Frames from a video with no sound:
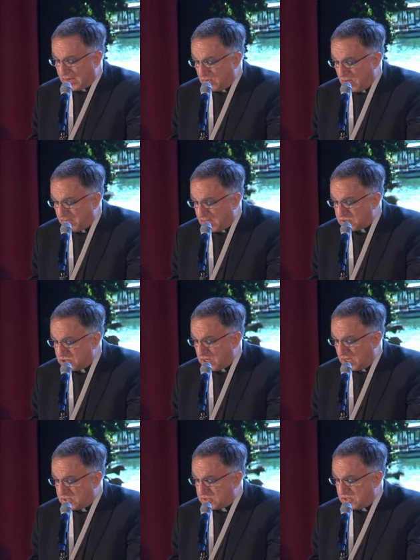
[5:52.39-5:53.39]
and we must
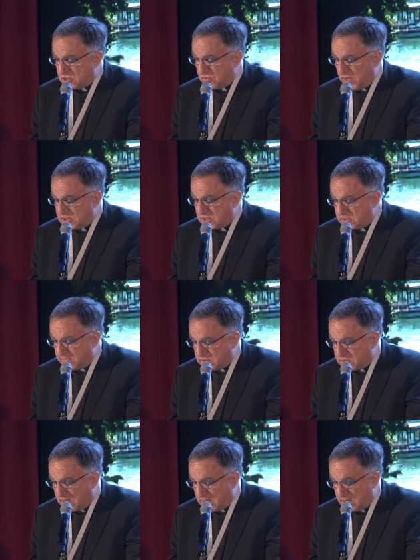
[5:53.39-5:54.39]
judge situations of
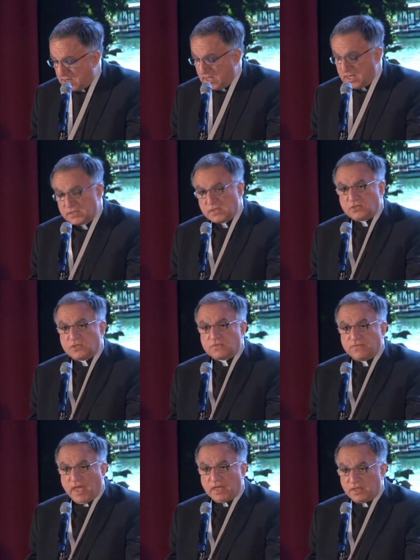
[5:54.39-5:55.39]
sin, such as
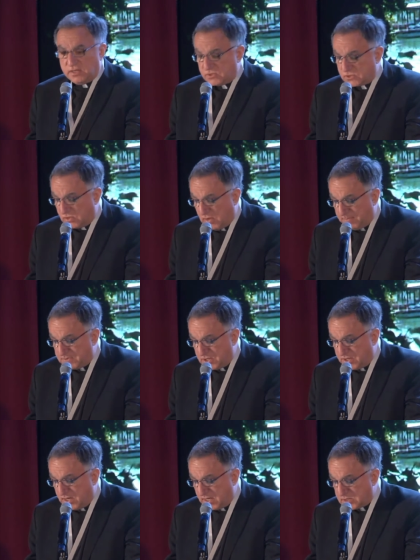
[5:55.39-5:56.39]
violence,
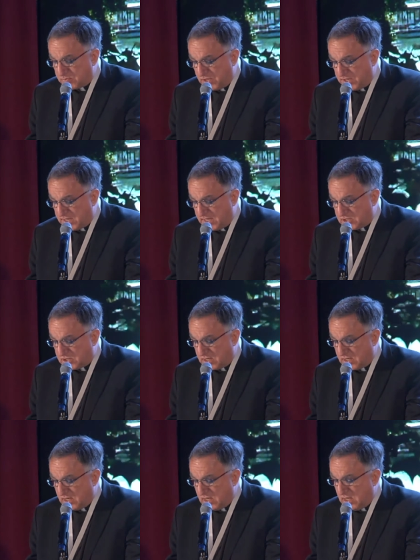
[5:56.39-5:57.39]
corruption, and exploitation.
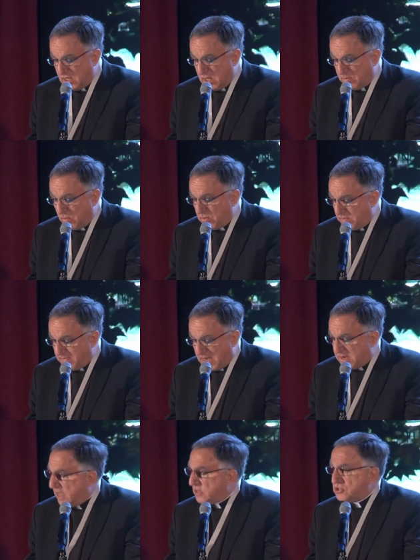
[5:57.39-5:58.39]
But we may
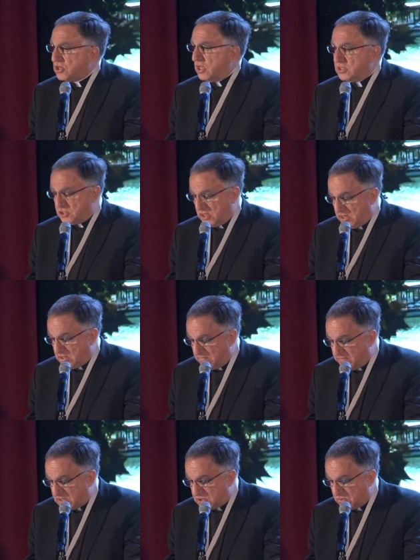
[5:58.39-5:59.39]
not judge
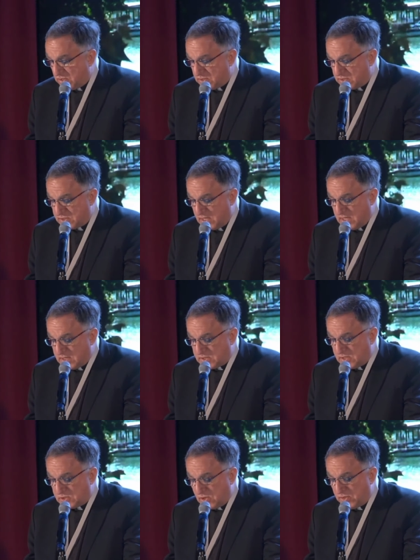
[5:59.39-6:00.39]
individuals,
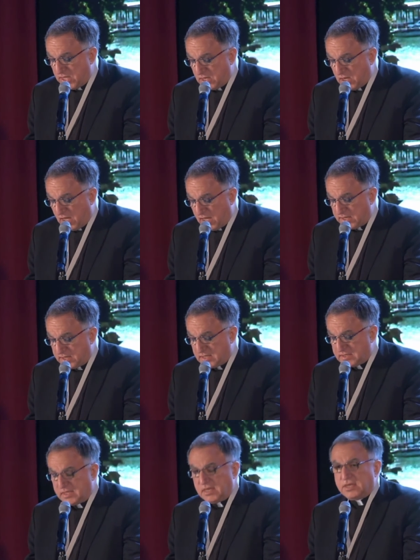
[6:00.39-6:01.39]
since only God can
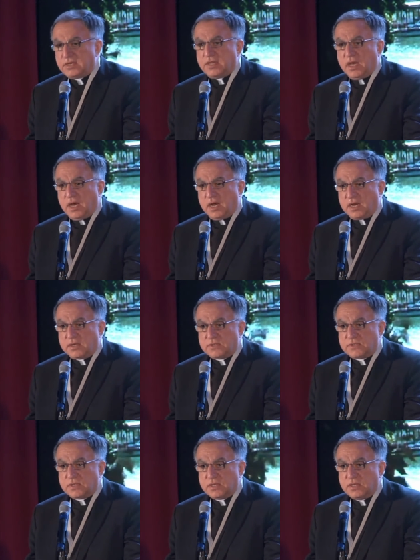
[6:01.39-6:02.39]
see into the
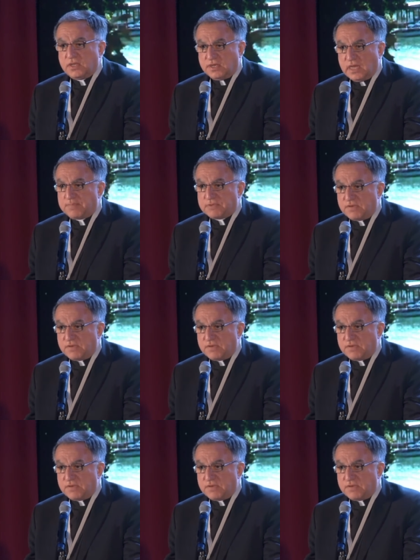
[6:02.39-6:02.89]
hearts, the depths